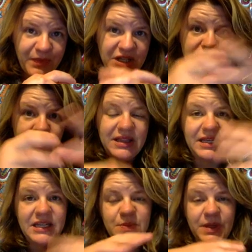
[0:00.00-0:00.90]
And so I
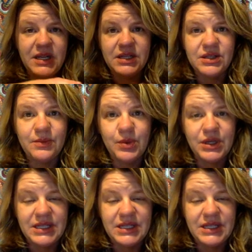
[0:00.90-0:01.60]
think spending some more